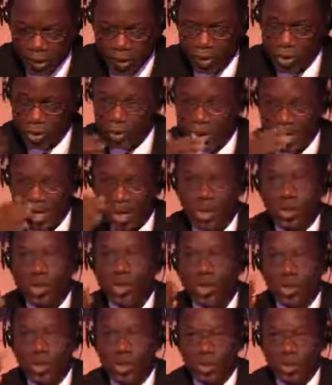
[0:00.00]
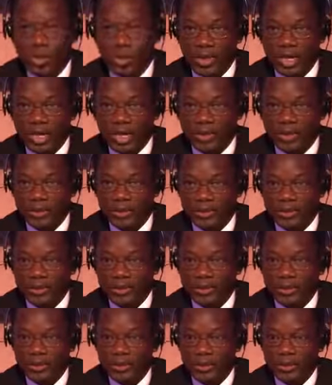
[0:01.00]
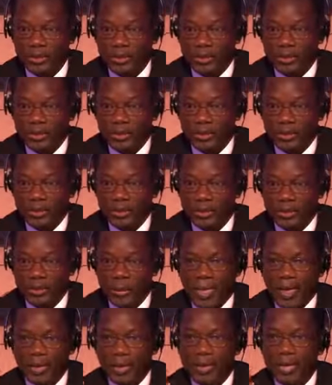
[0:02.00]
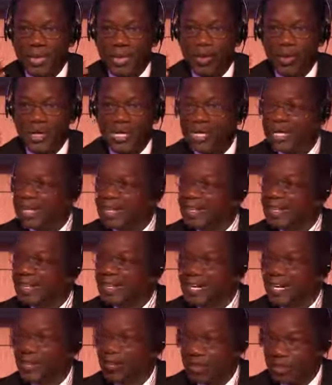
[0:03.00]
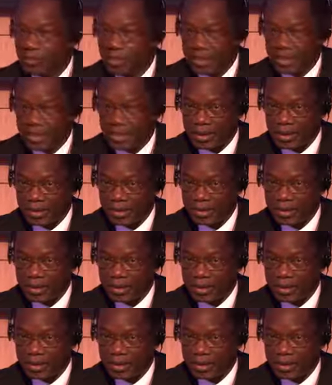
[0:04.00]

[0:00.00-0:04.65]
You may all know that there will never be